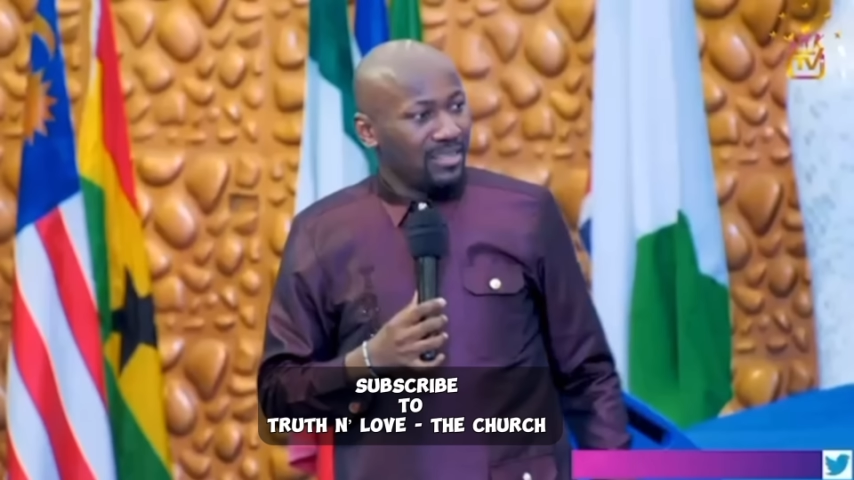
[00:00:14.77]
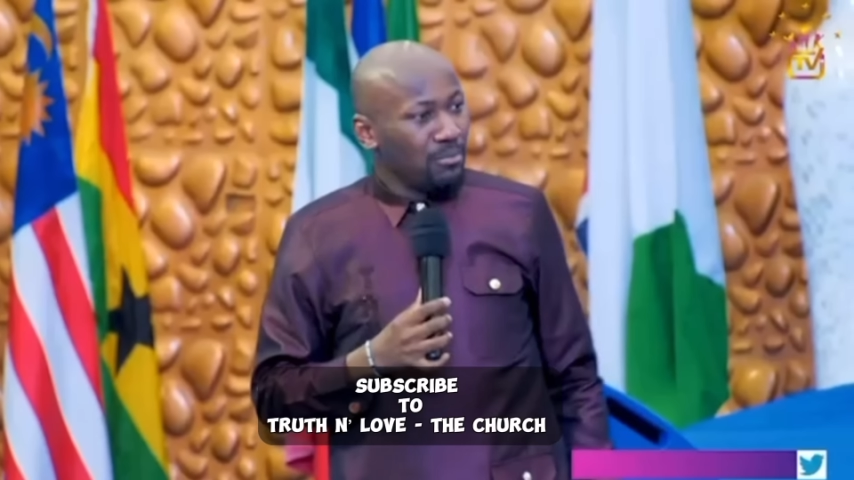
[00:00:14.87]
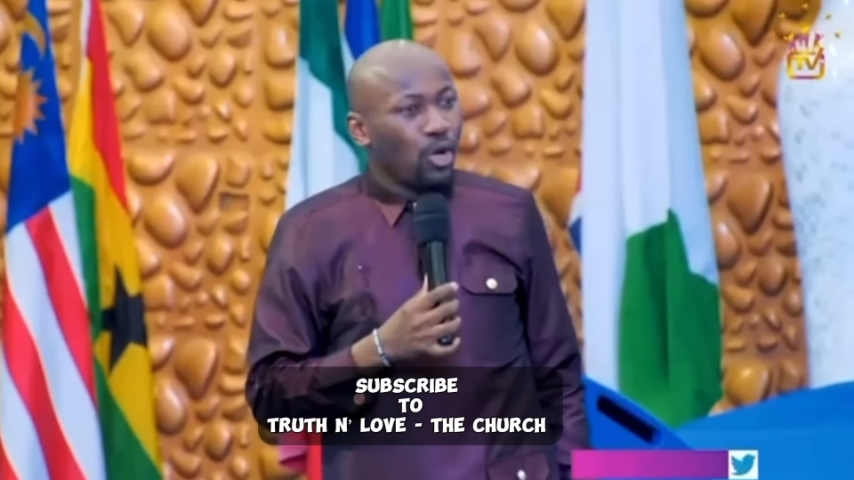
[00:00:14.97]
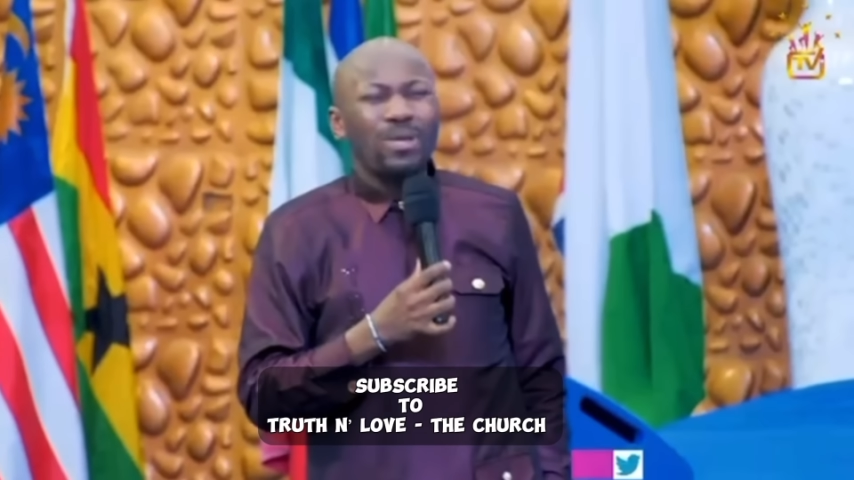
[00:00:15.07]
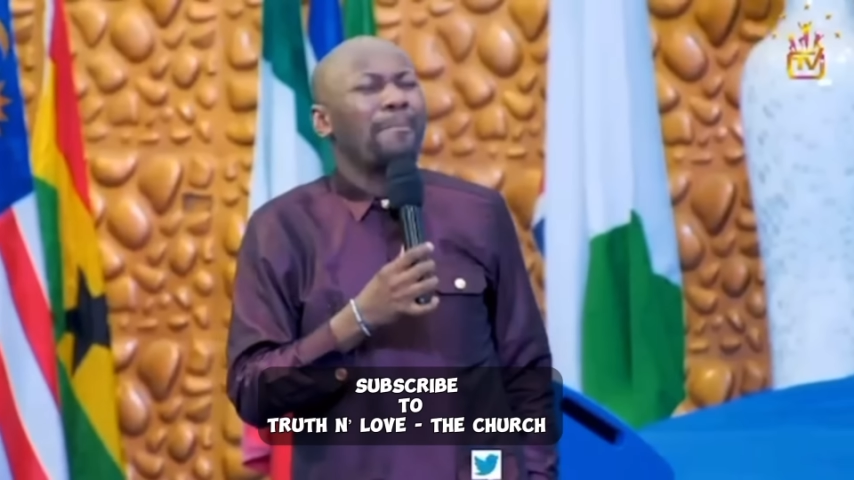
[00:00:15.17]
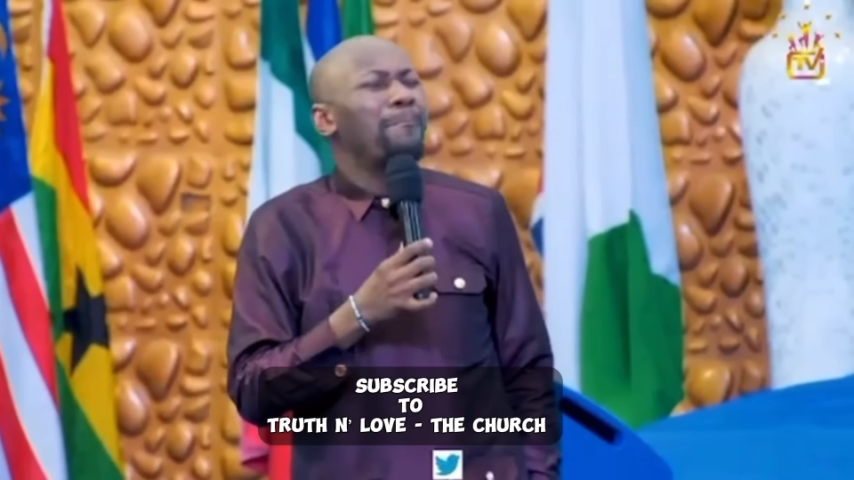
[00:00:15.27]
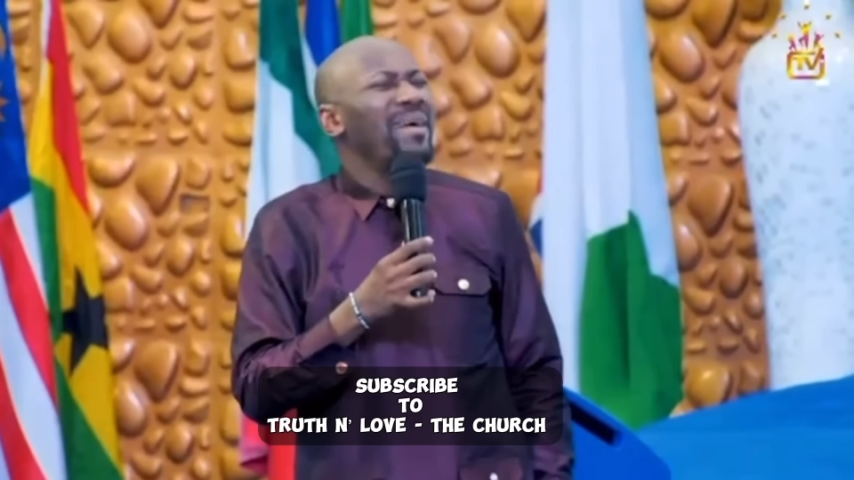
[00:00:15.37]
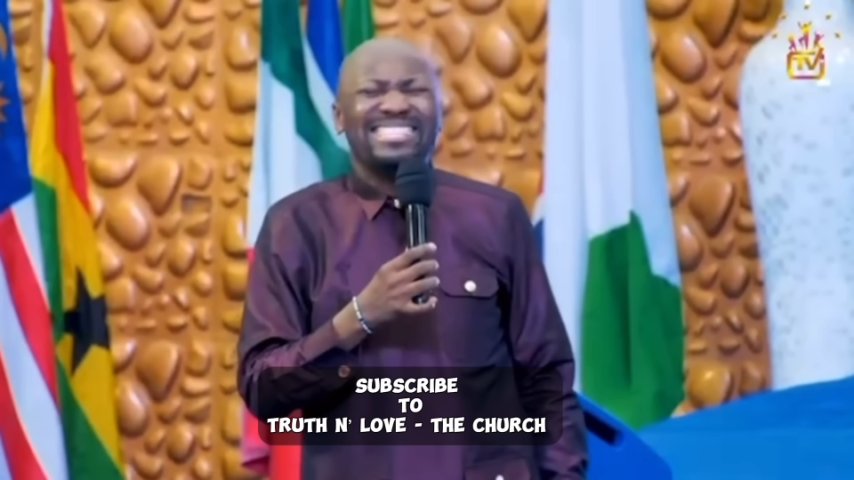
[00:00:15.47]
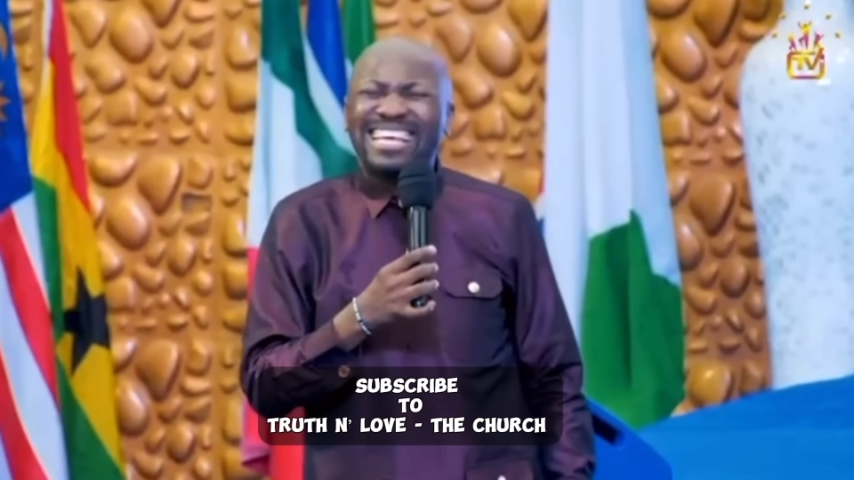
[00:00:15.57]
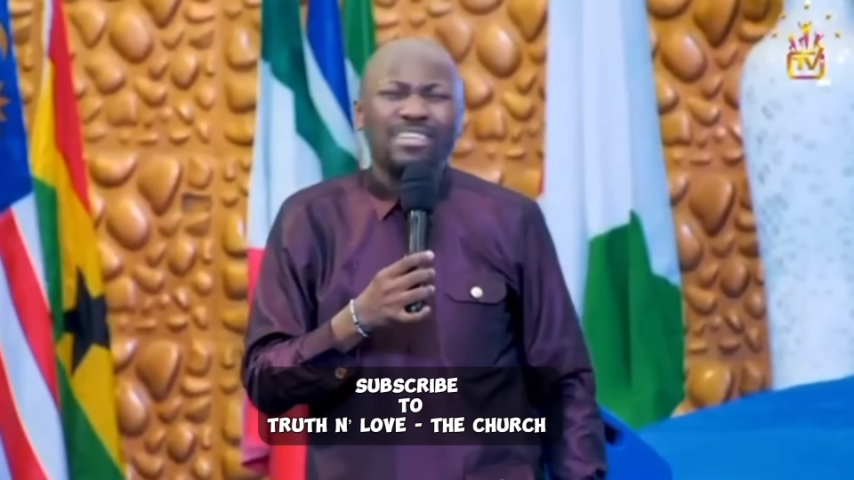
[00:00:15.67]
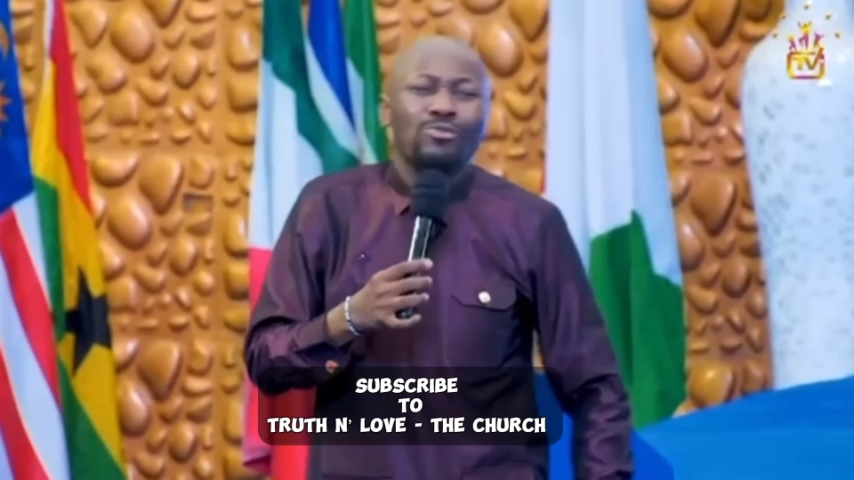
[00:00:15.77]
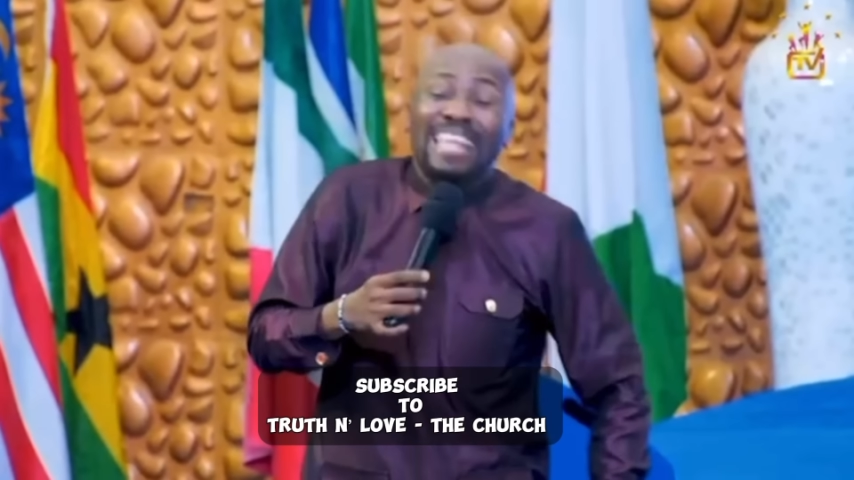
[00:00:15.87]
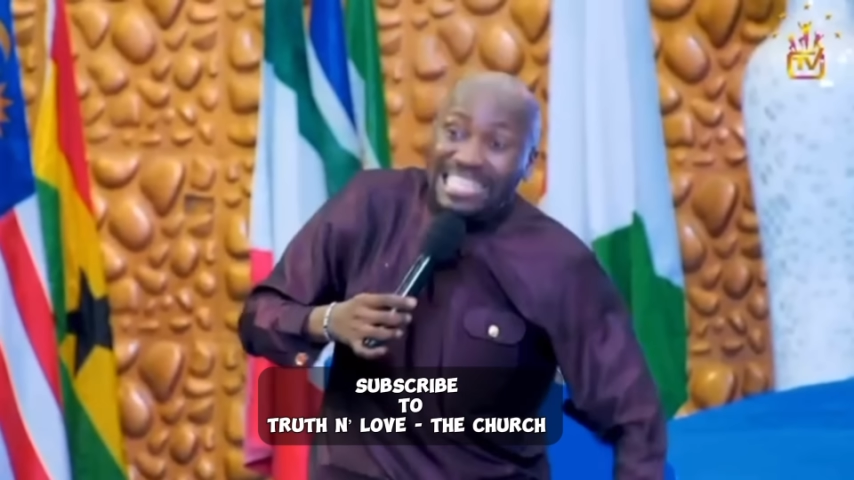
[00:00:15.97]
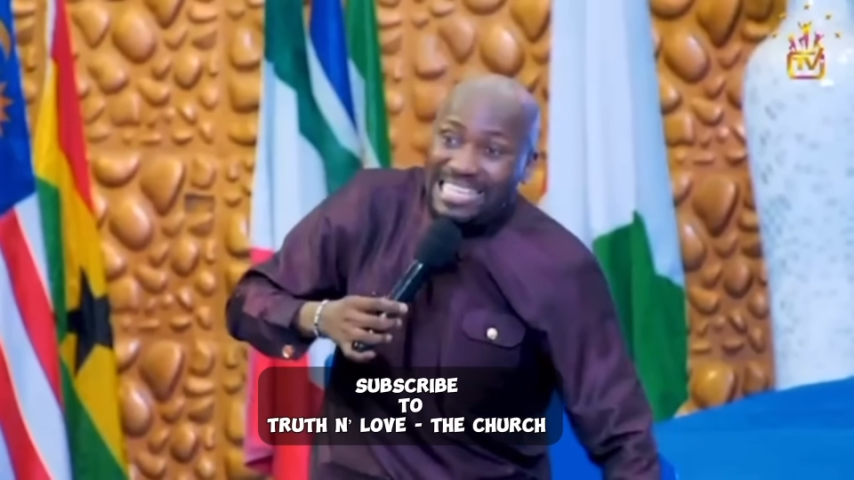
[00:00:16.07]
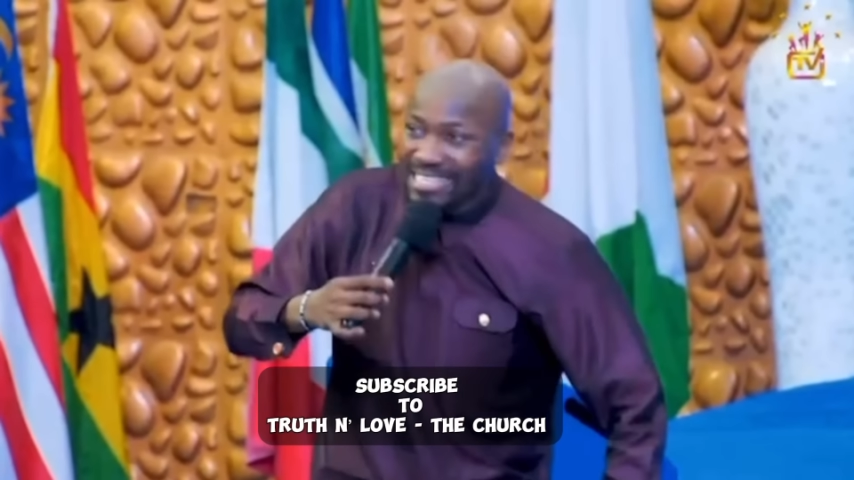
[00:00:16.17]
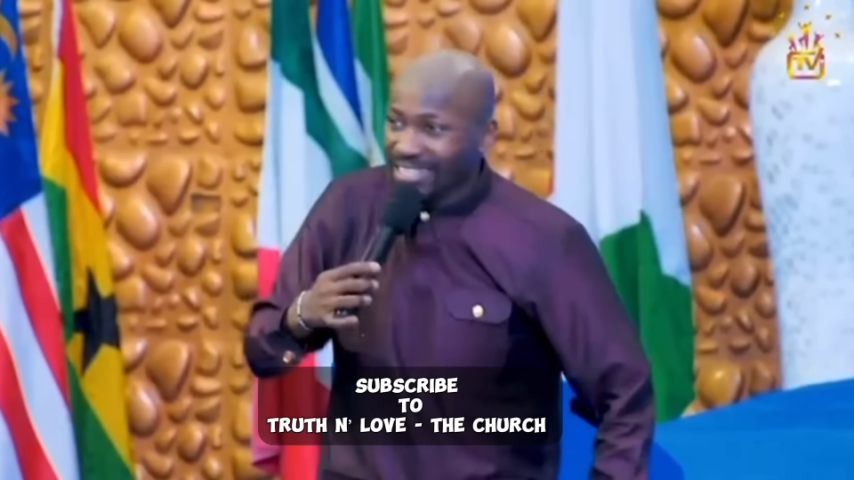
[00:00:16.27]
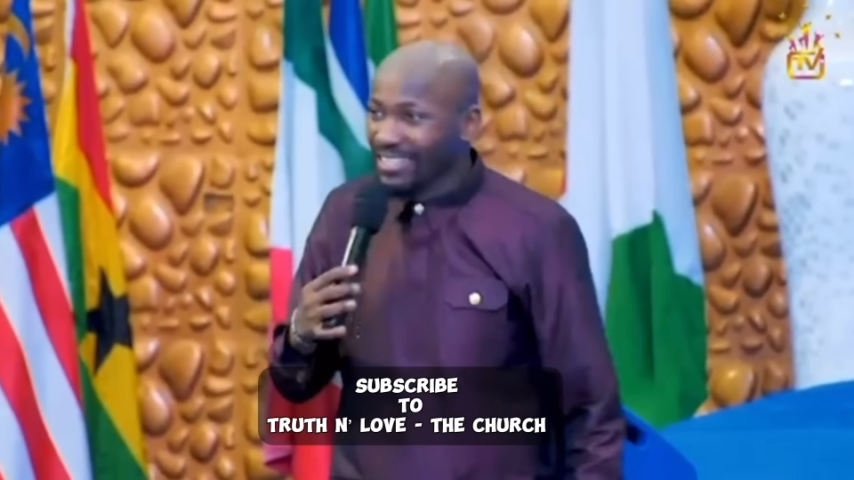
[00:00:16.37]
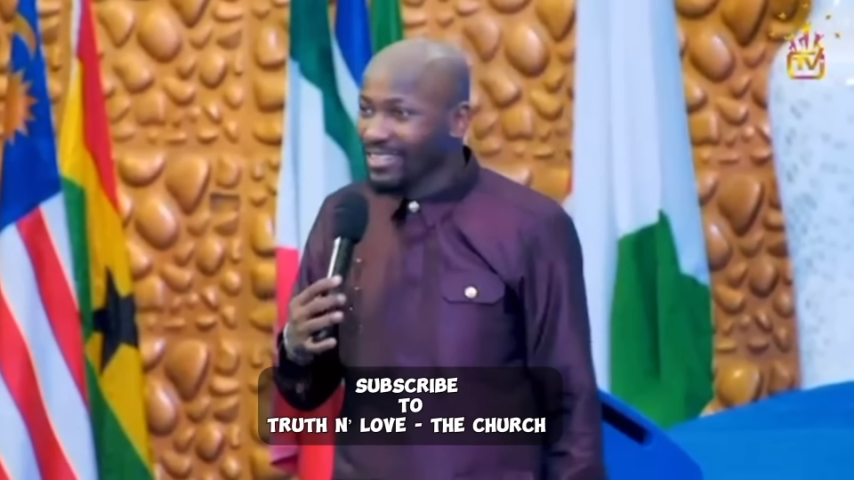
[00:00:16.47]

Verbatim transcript: Because we are better united